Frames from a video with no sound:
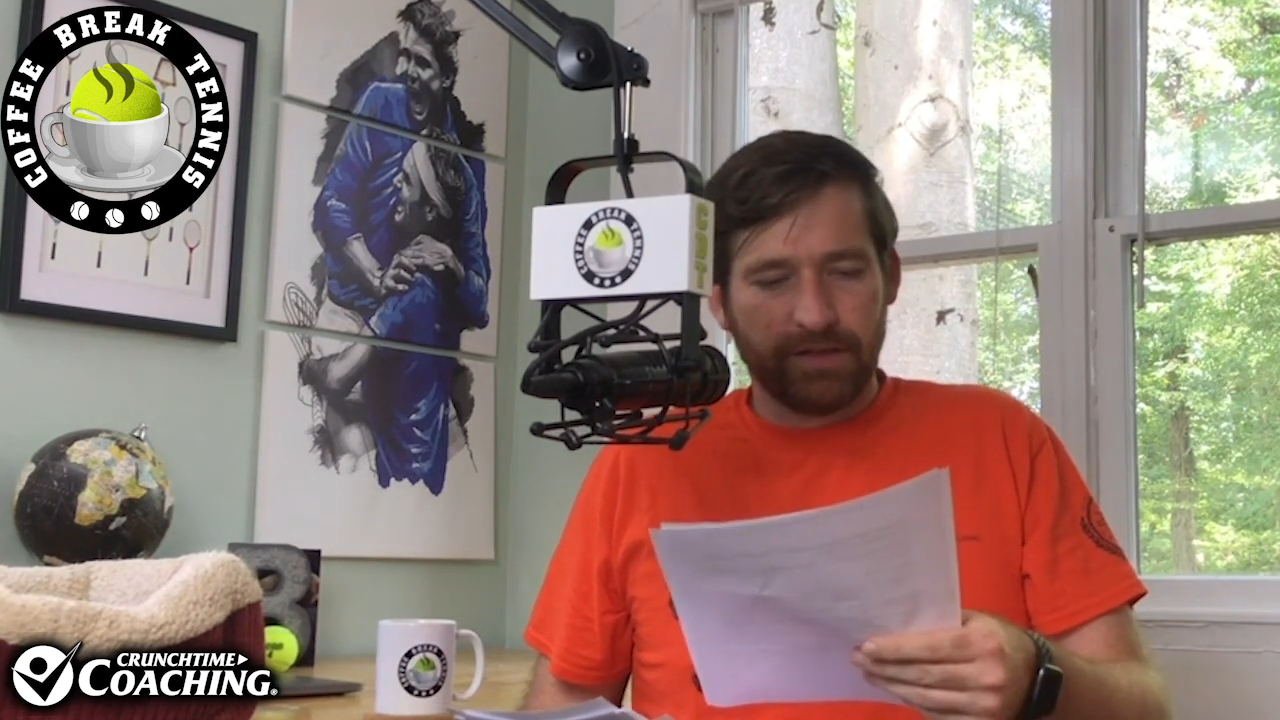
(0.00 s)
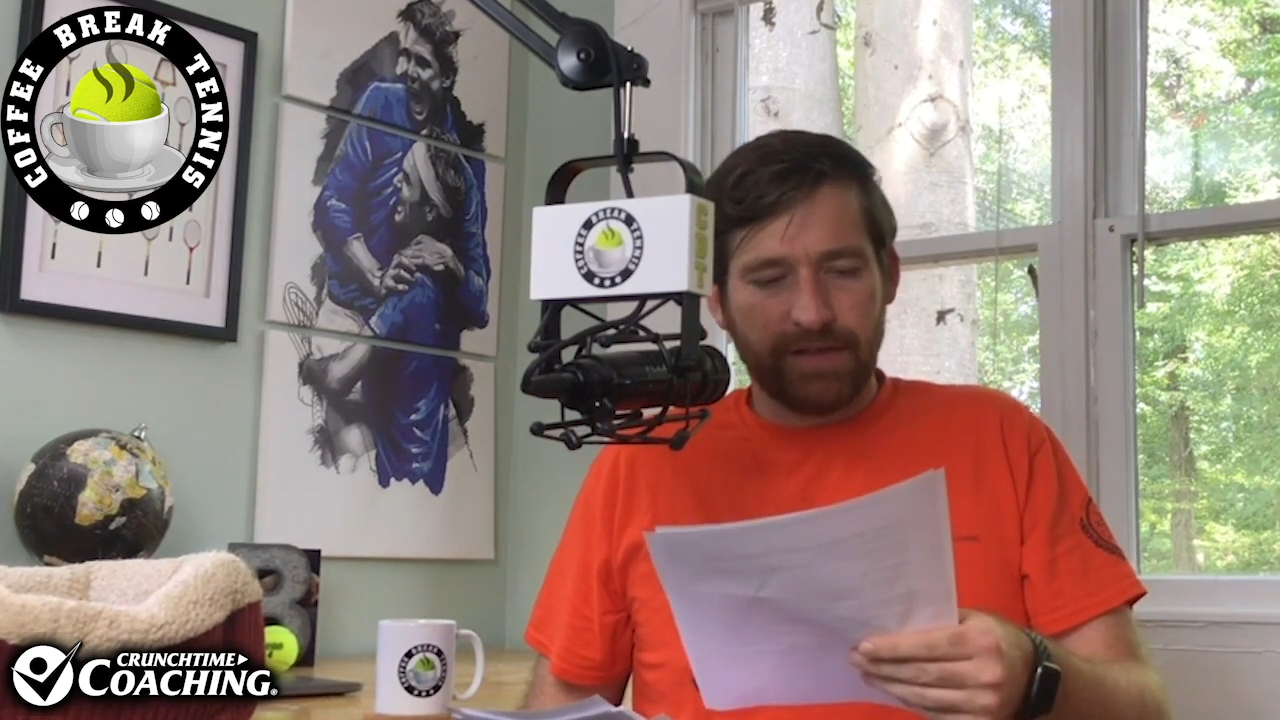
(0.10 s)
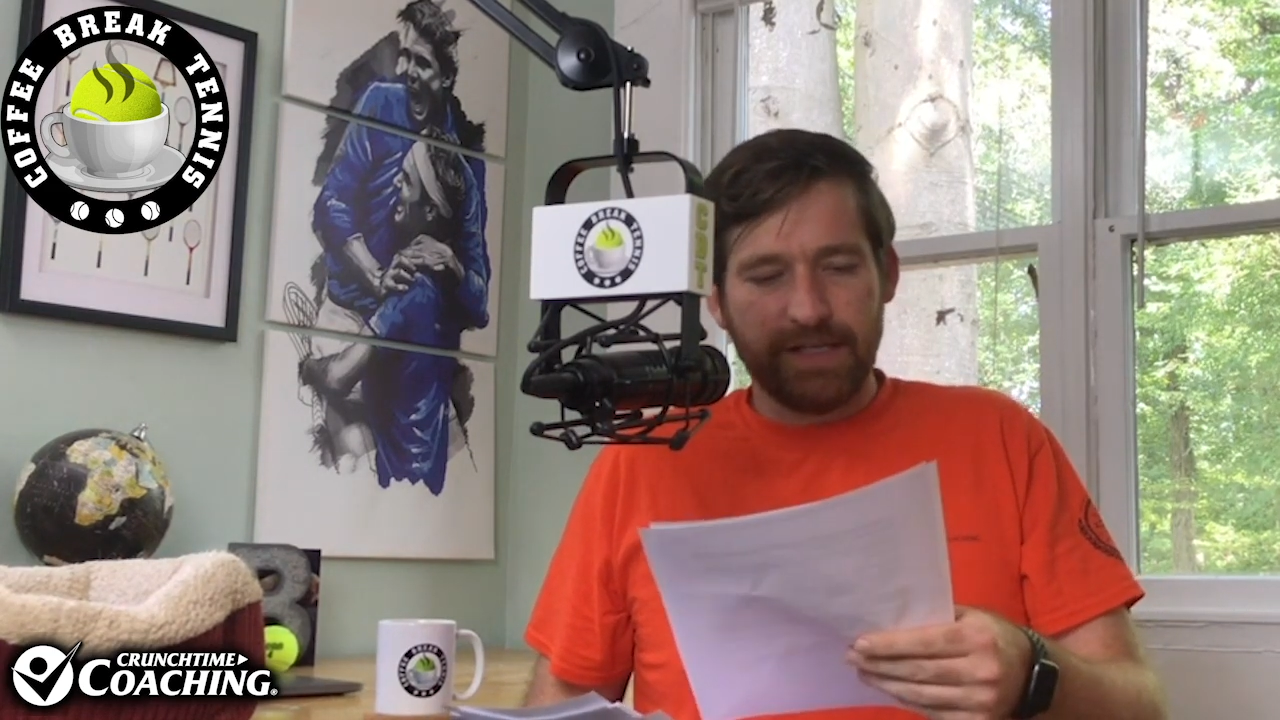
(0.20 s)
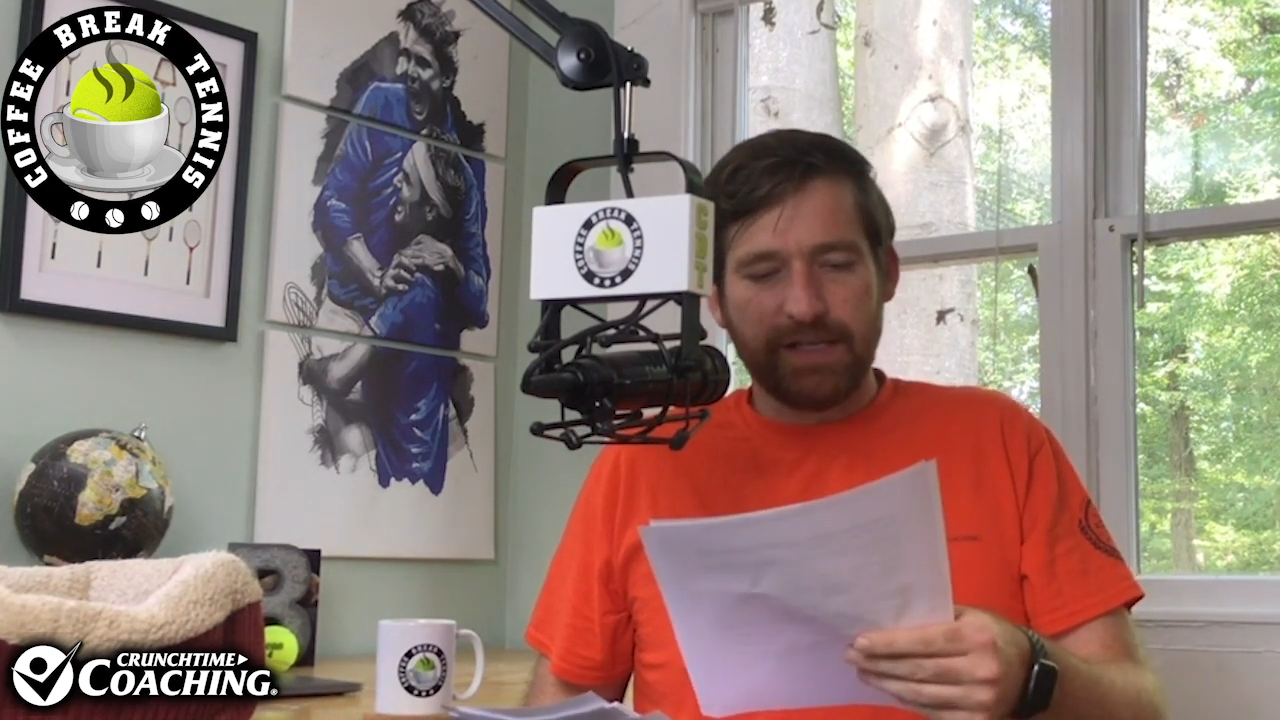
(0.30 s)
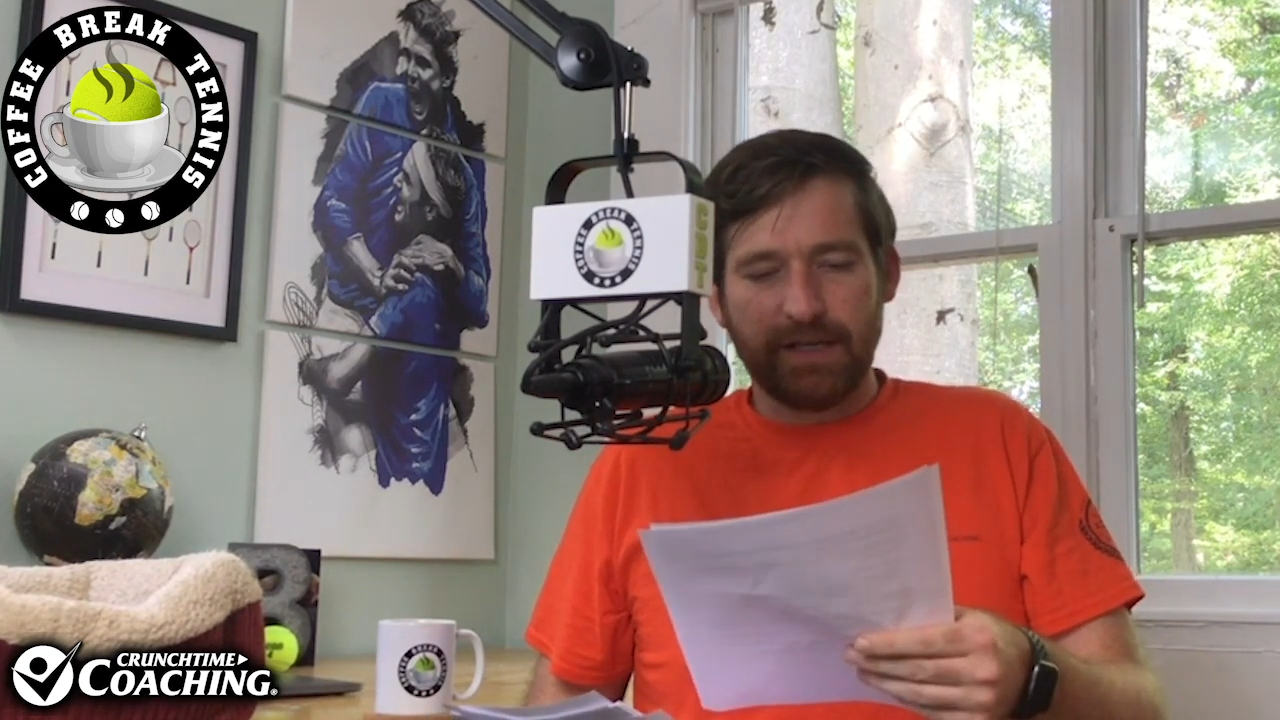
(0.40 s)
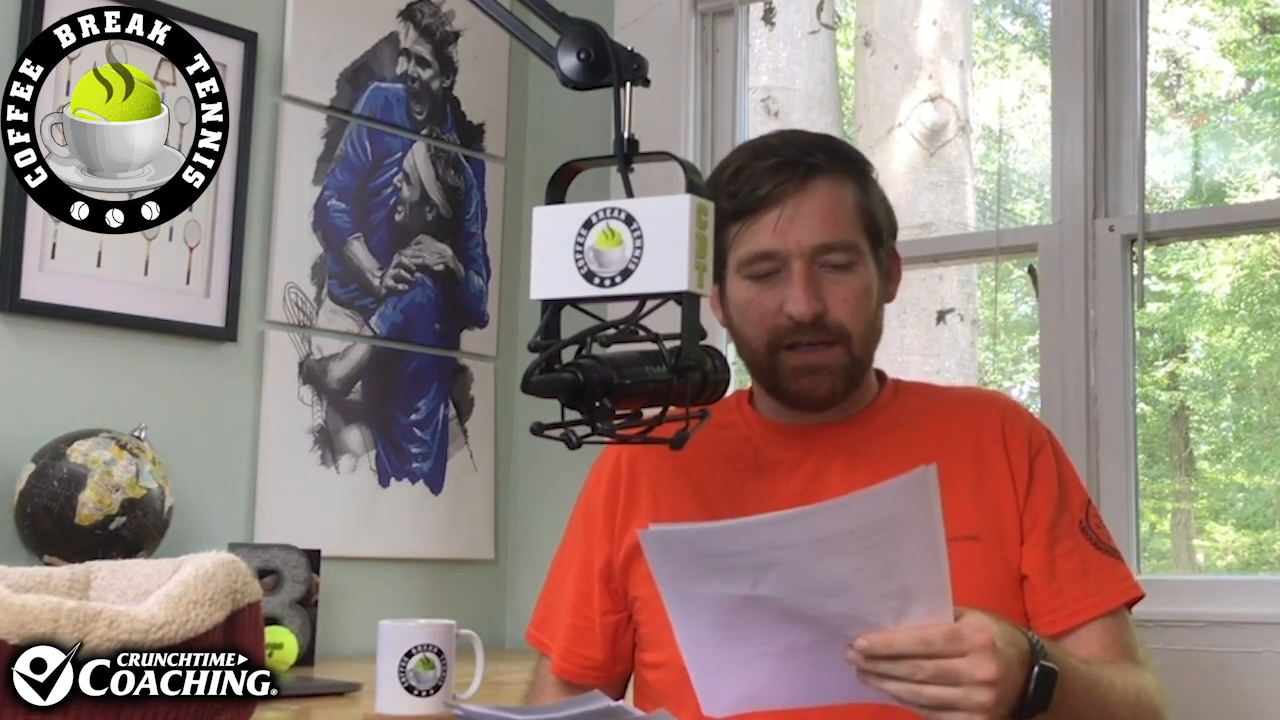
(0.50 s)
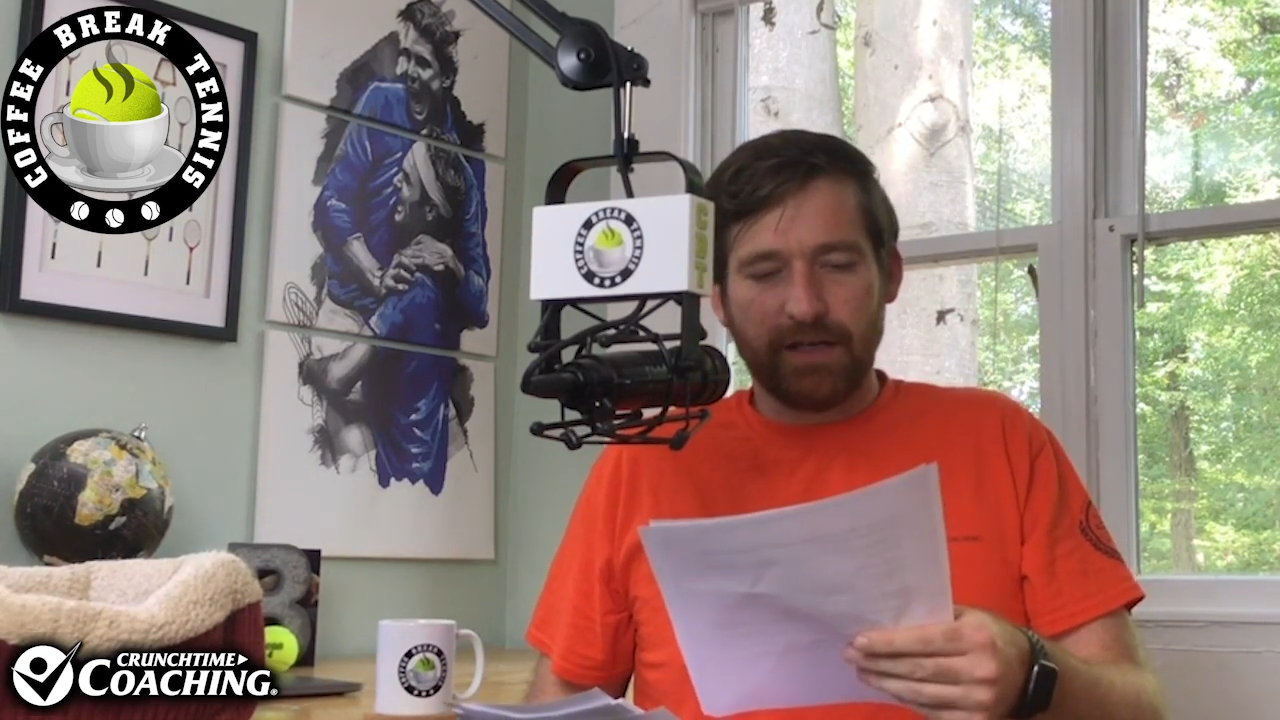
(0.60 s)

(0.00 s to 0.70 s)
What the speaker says: The